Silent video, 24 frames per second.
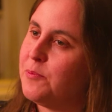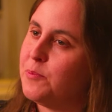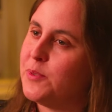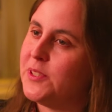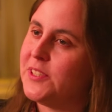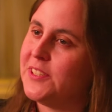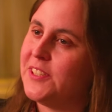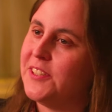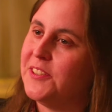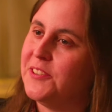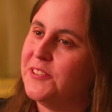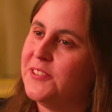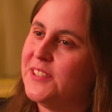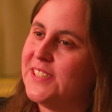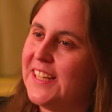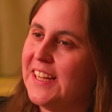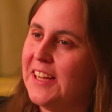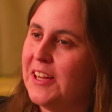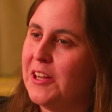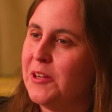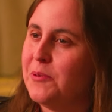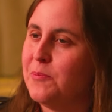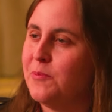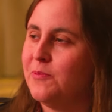episode.
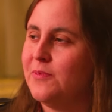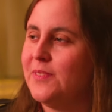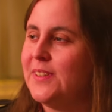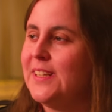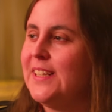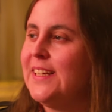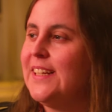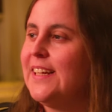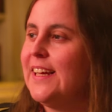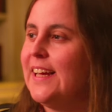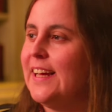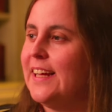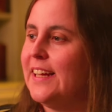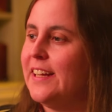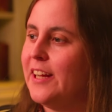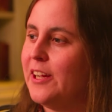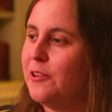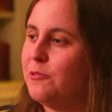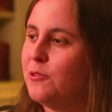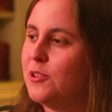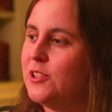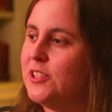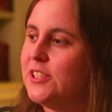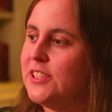Um, and
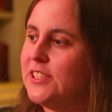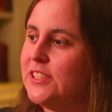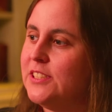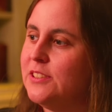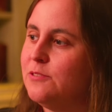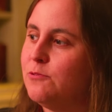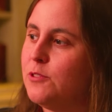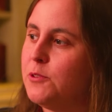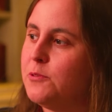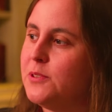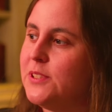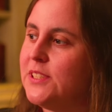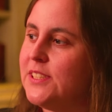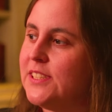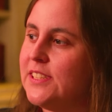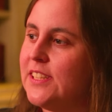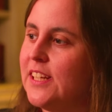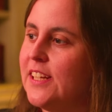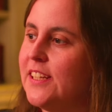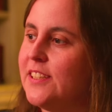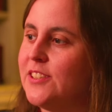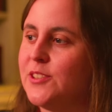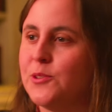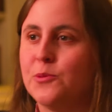I wondered, what was it
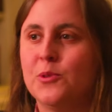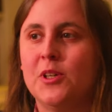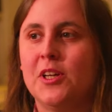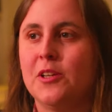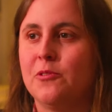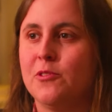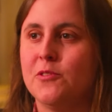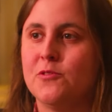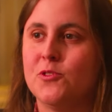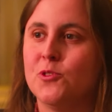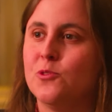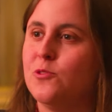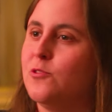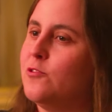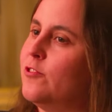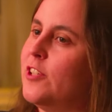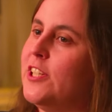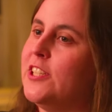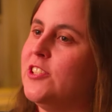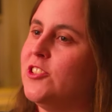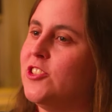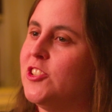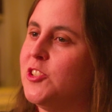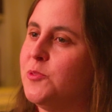like to work with Dawn
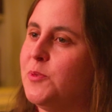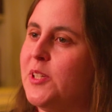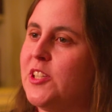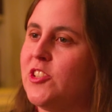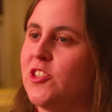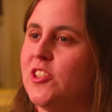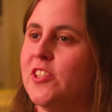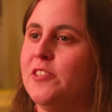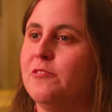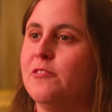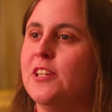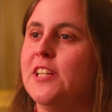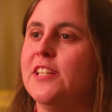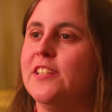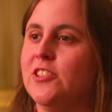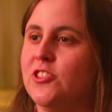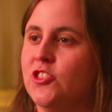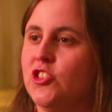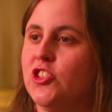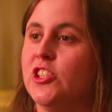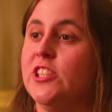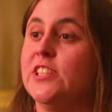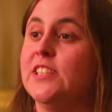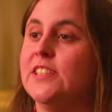French, especially when
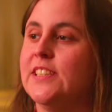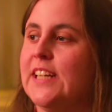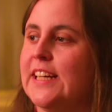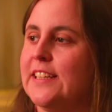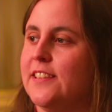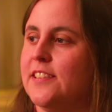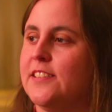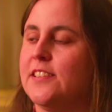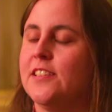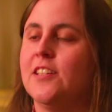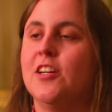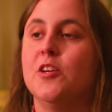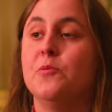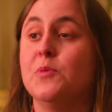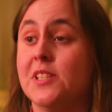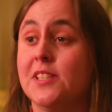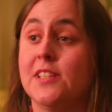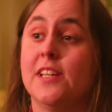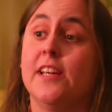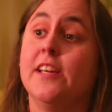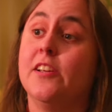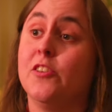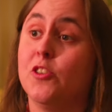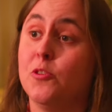she, at the time, is
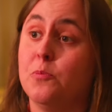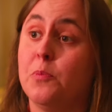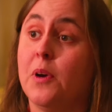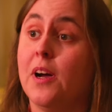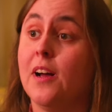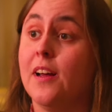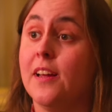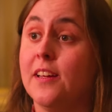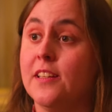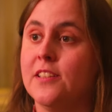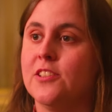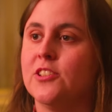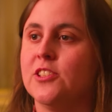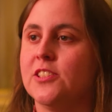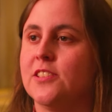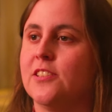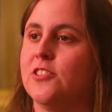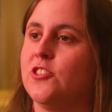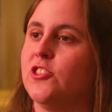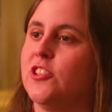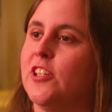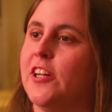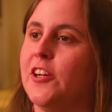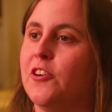saying goodbye to
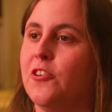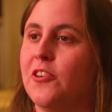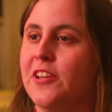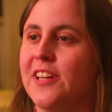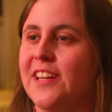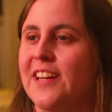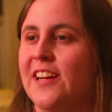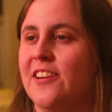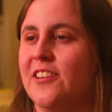such an iconic